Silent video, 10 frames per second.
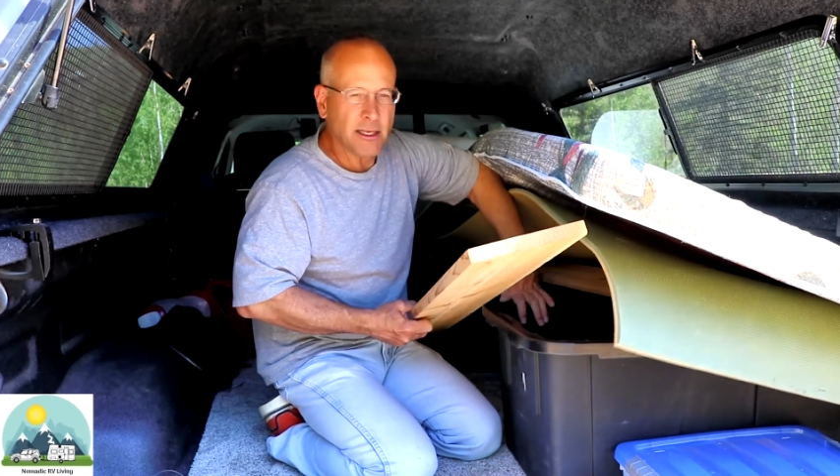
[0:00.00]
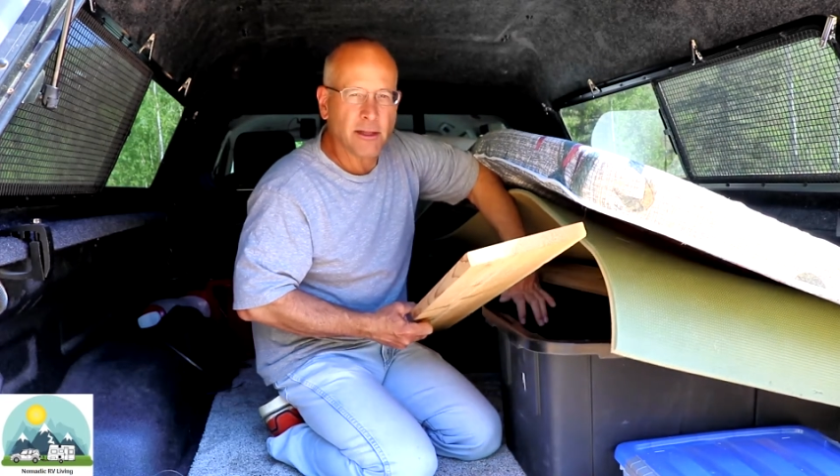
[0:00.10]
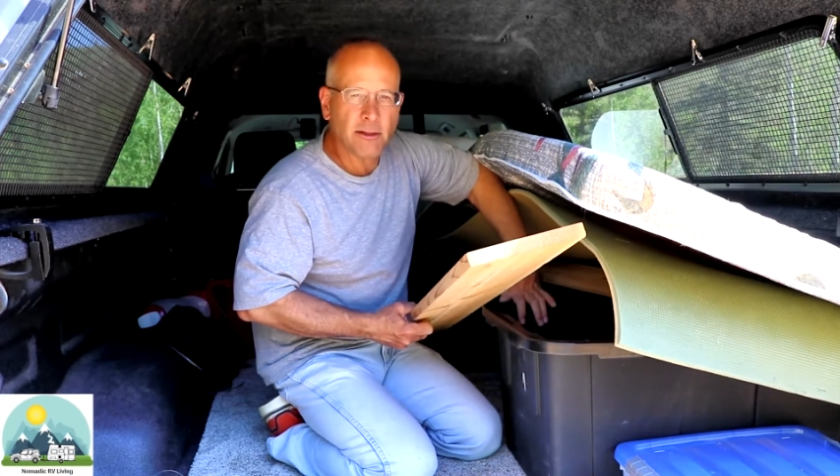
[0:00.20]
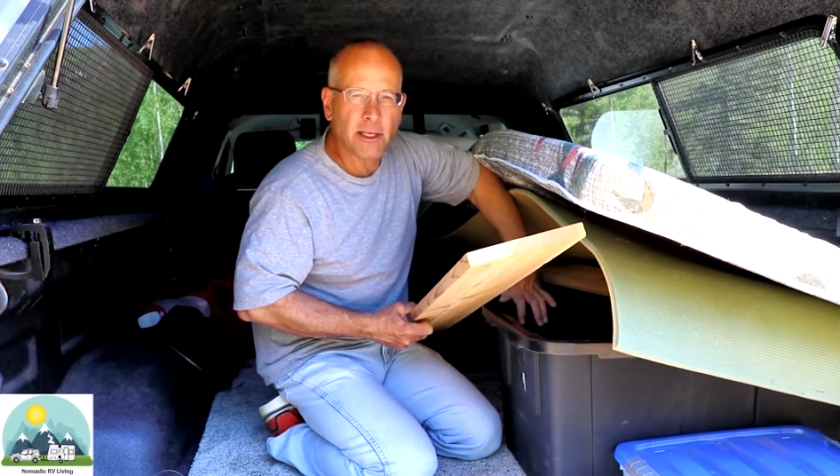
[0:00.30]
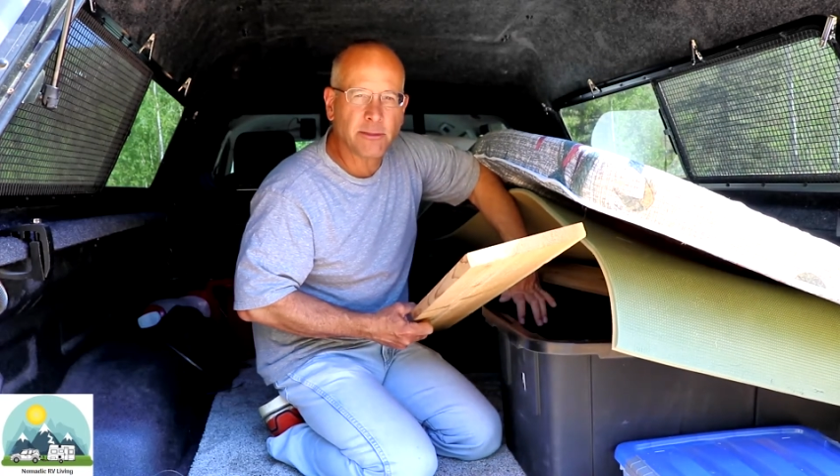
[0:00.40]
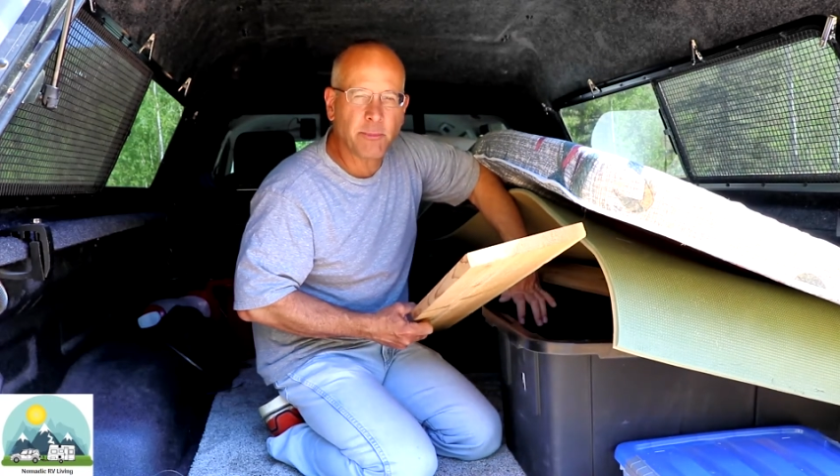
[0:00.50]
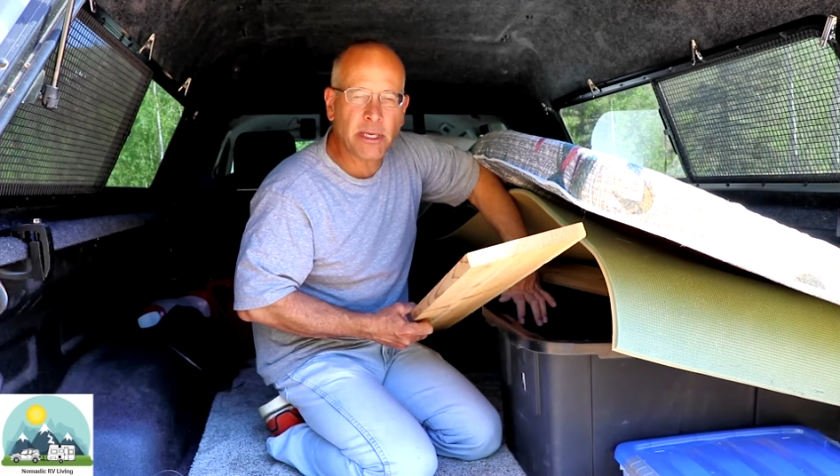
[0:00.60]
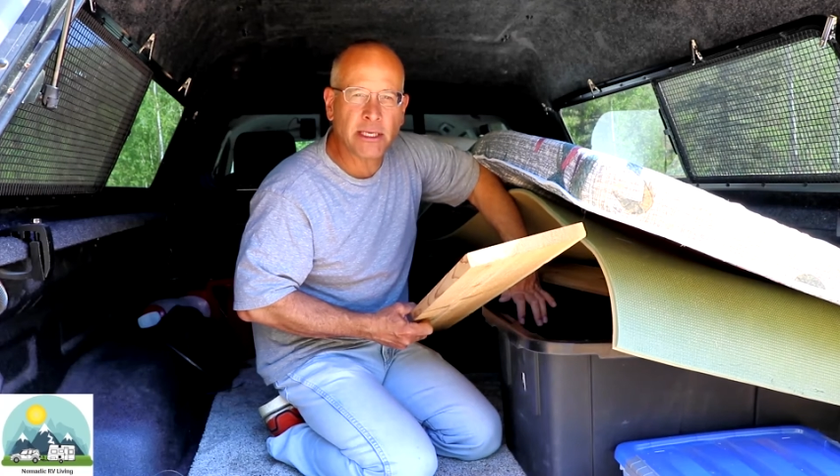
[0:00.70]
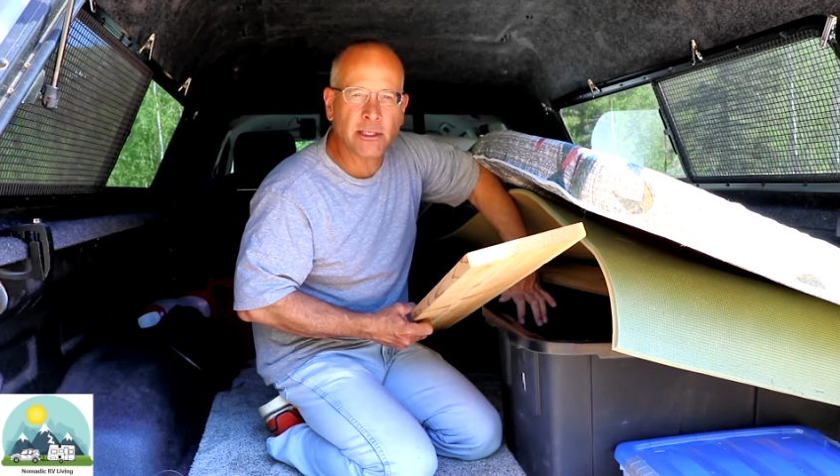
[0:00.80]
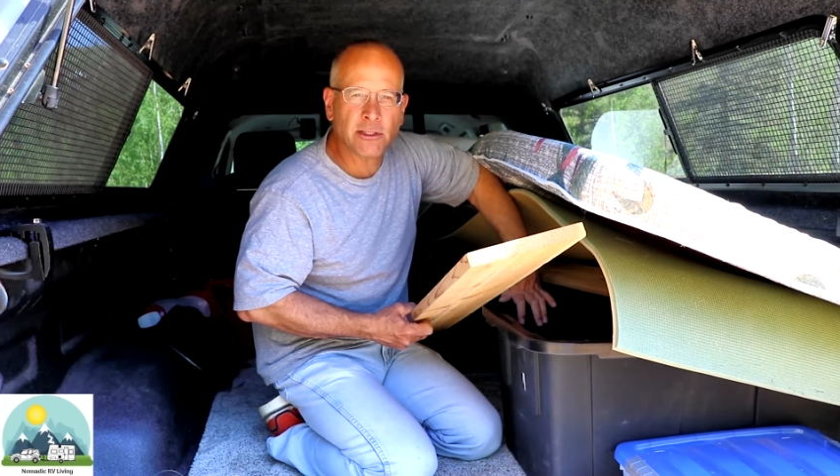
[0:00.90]
these
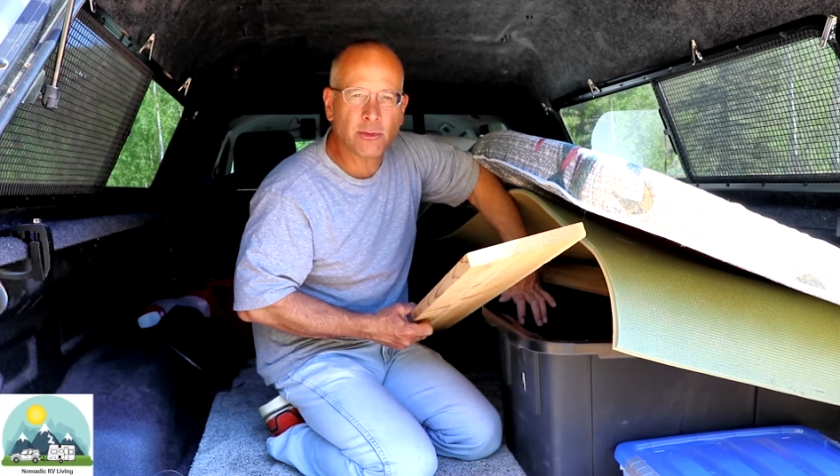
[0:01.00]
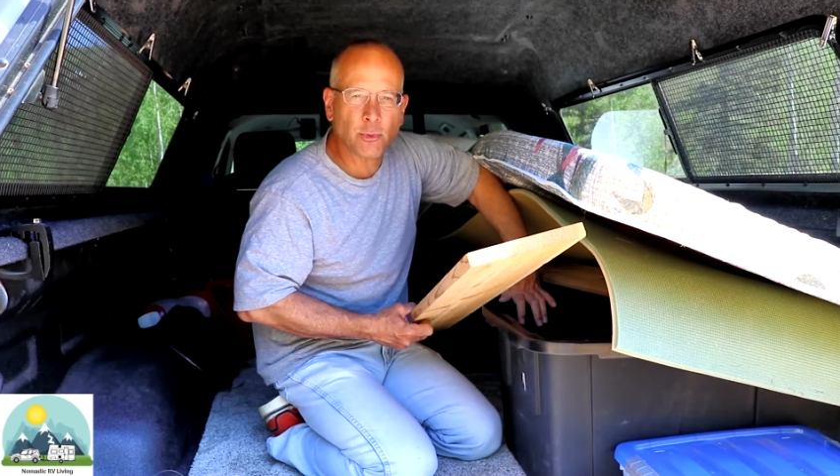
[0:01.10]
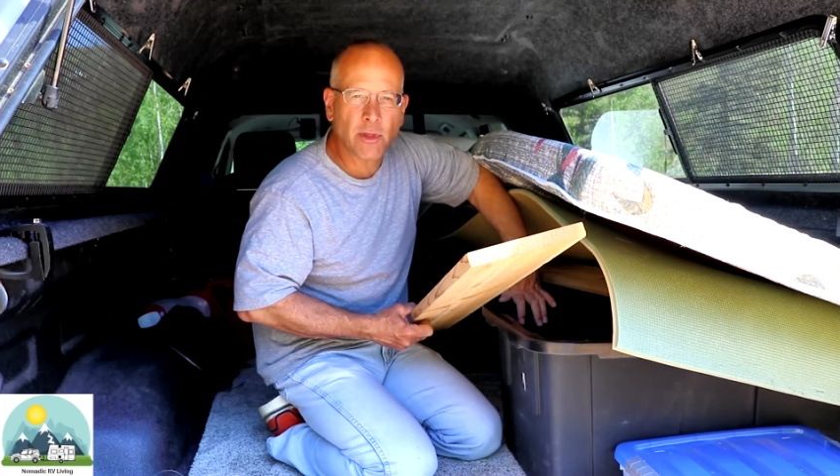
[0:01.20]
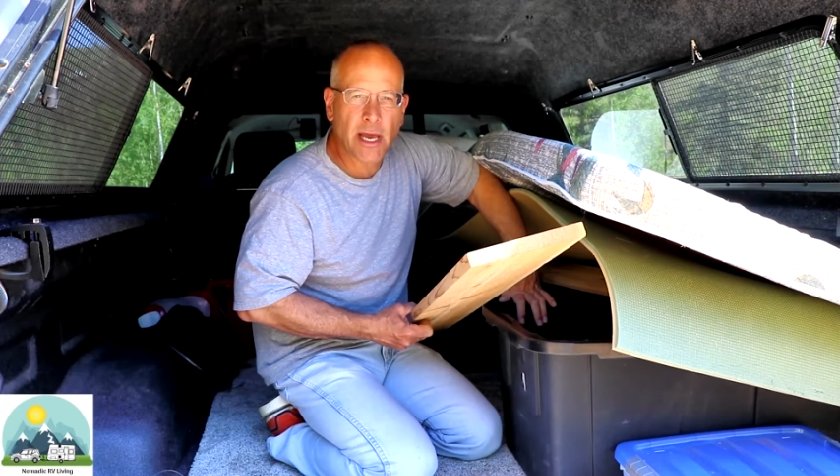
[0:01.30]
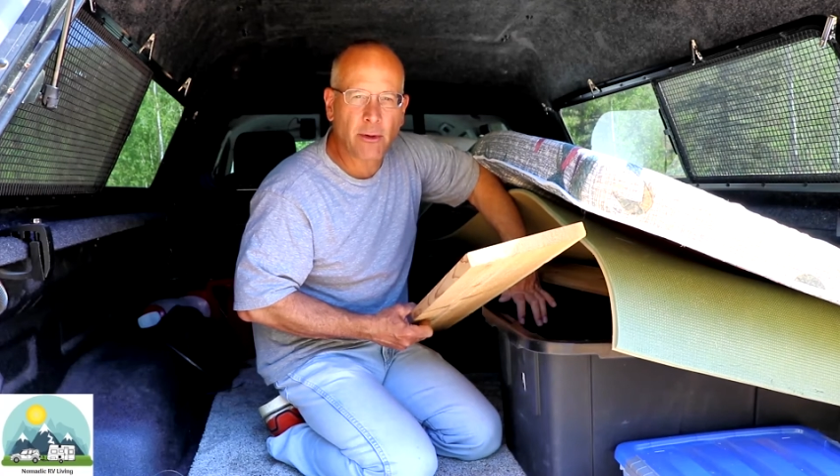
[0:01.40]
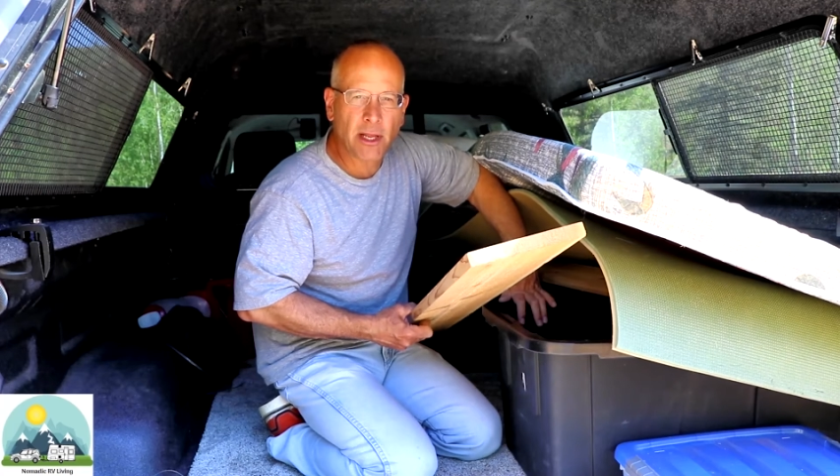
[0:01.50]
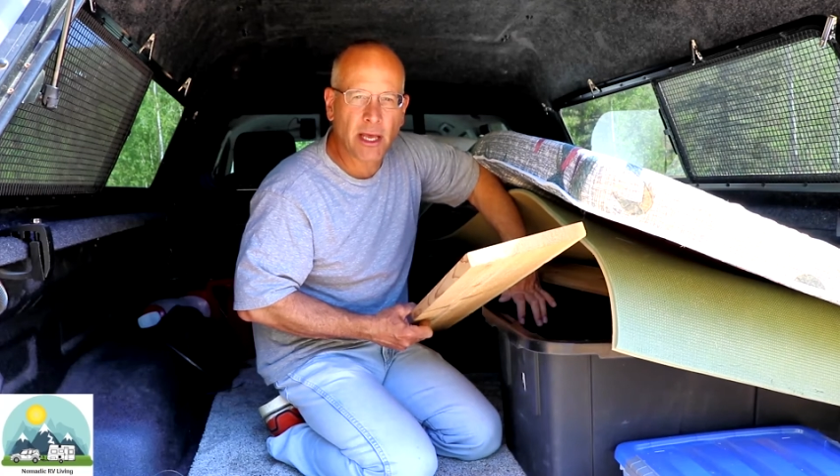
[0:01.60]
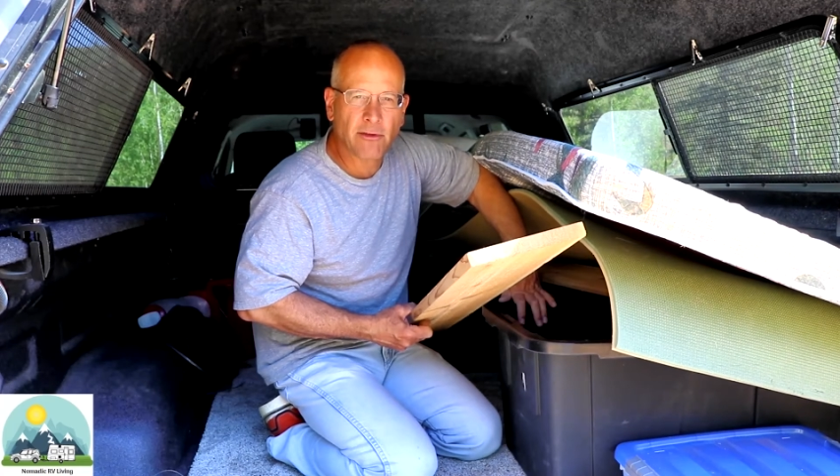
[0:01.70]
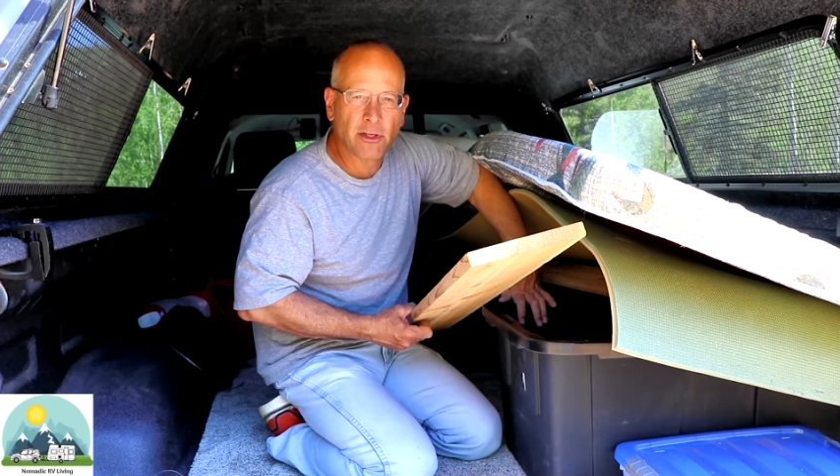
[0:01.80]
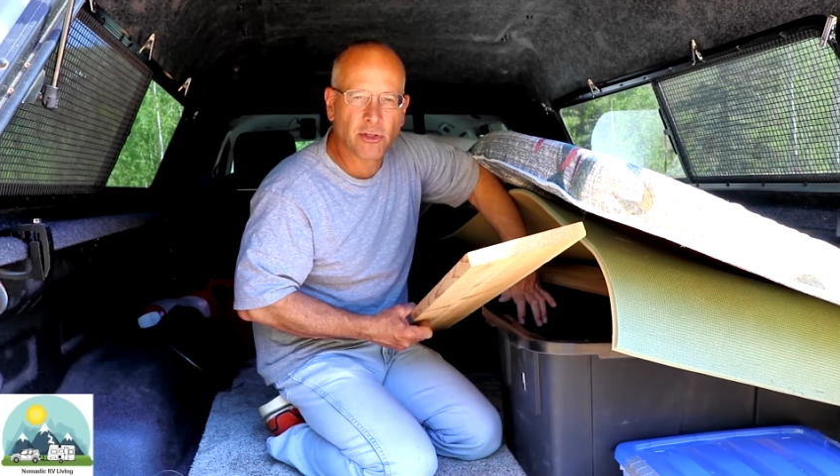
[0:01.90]
bins without
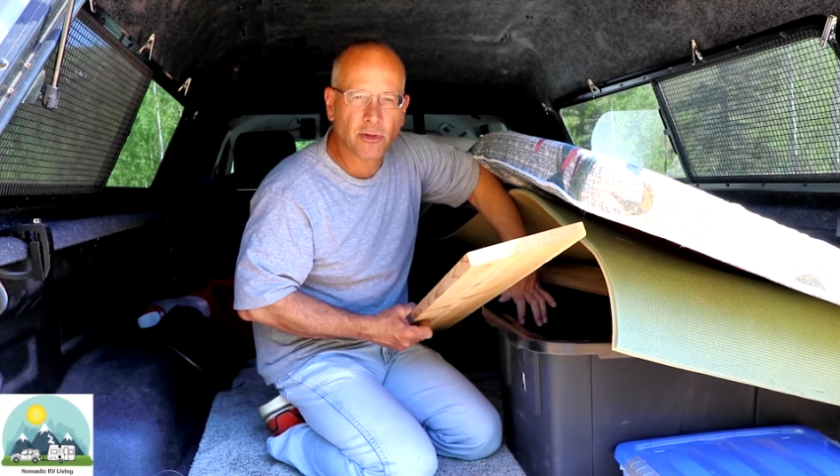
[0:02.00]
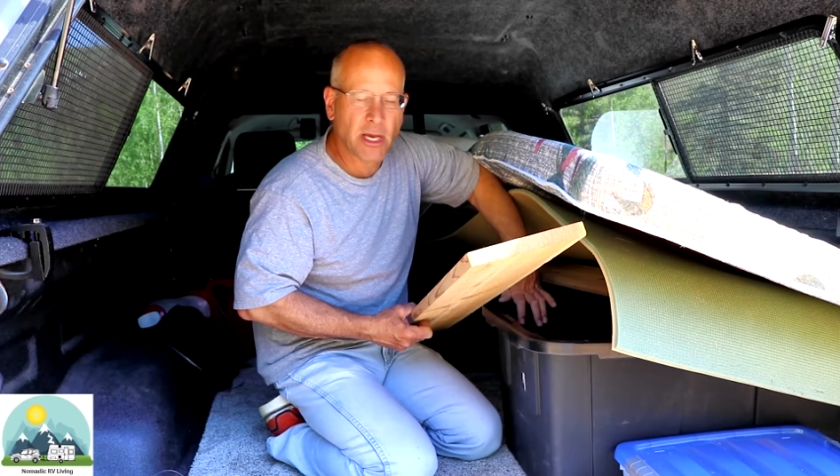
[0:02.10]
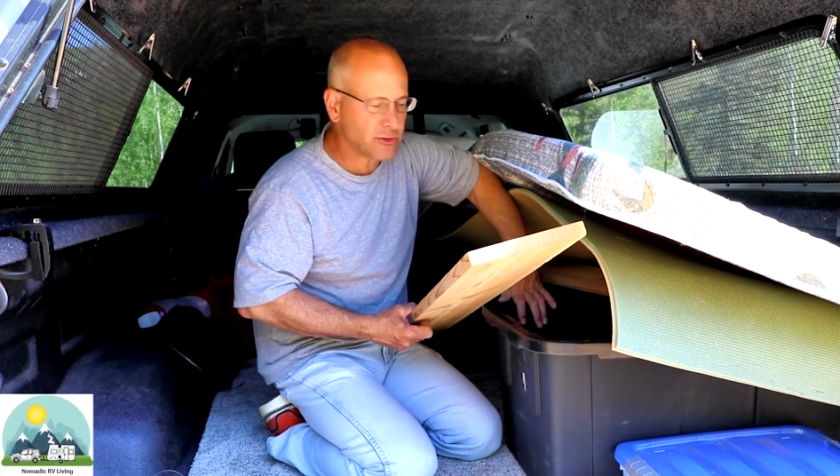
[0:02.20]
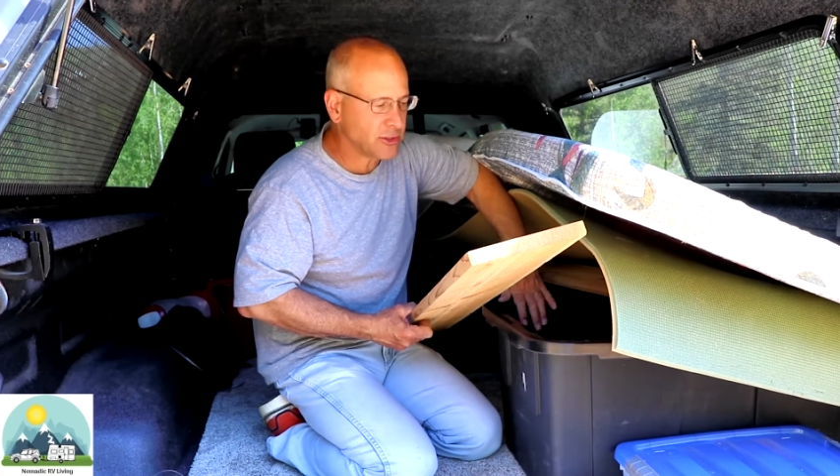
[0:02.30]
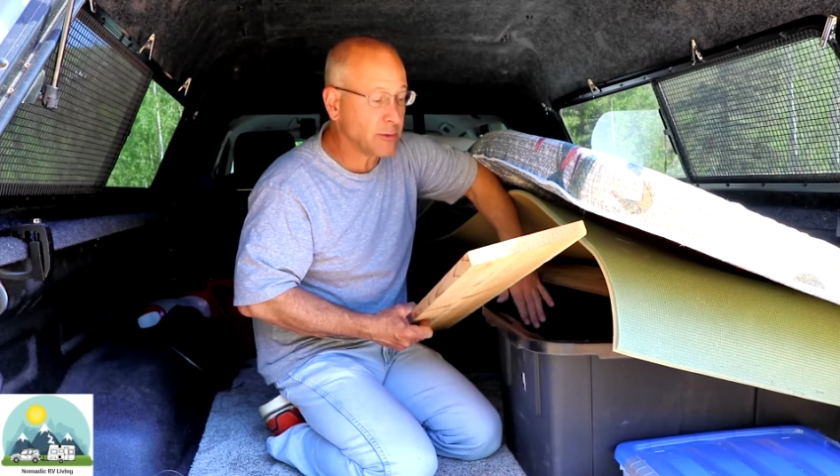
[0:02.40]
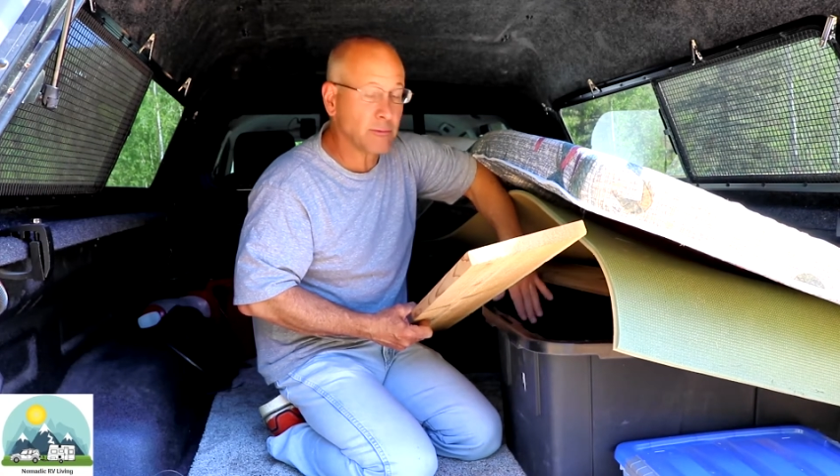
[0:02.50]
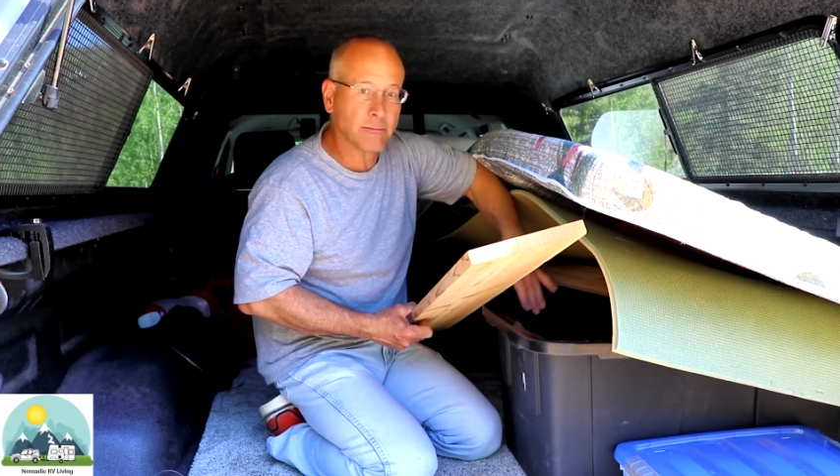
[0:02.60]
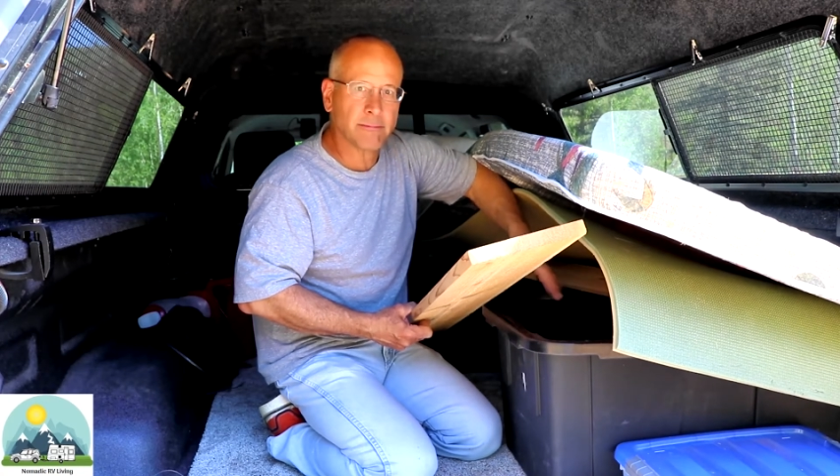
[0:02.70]
having to actually